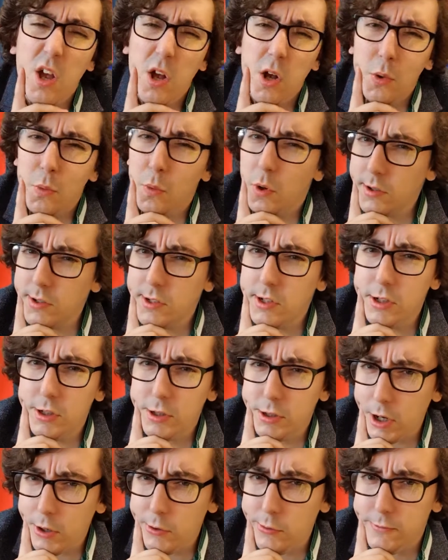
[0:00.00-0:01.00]
What do
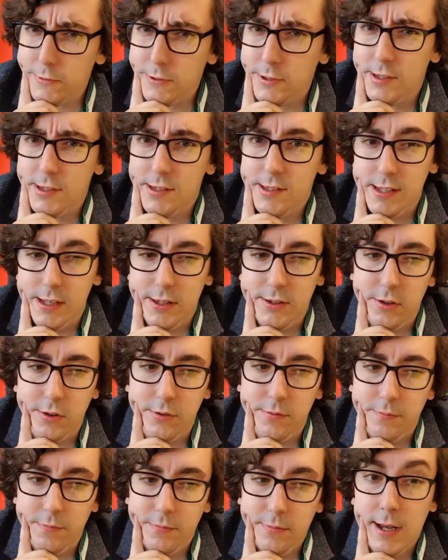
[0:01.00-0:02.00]
goats sit
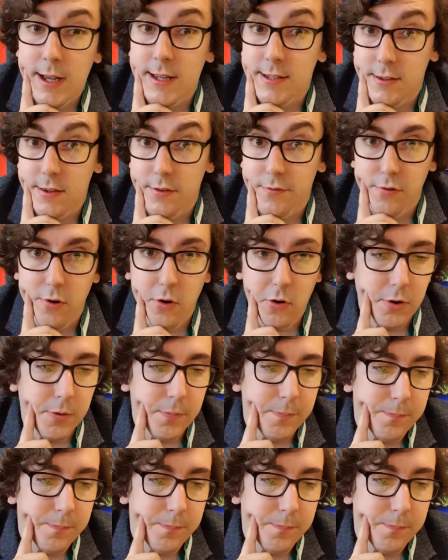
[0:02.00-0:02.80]
on? asked the frog.